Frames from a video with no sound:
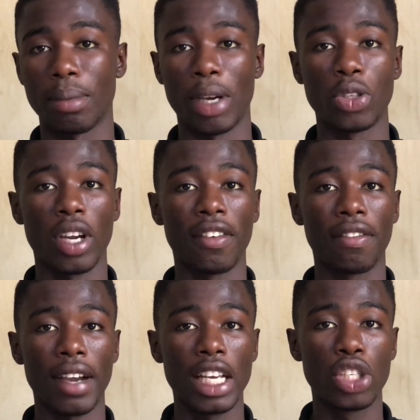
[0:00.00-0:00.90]
but you can
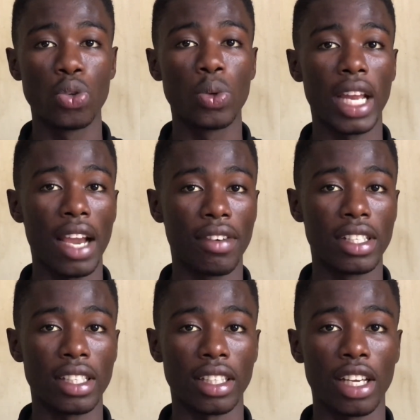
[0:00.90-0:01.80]
fine-tune
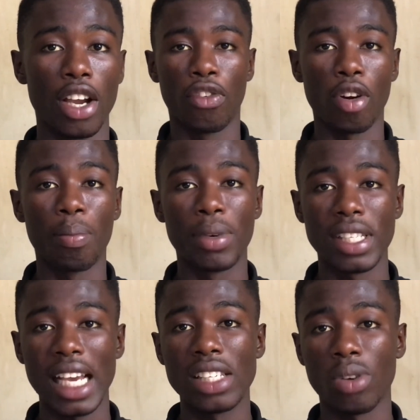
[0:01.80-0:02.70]
everything, from
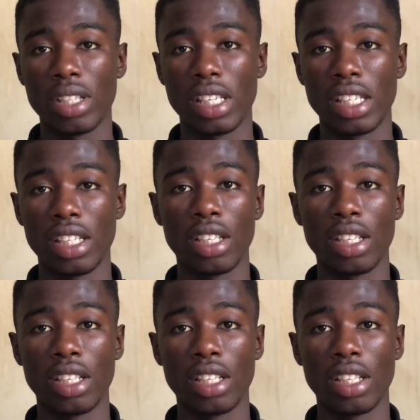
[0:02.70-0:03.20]
precise transition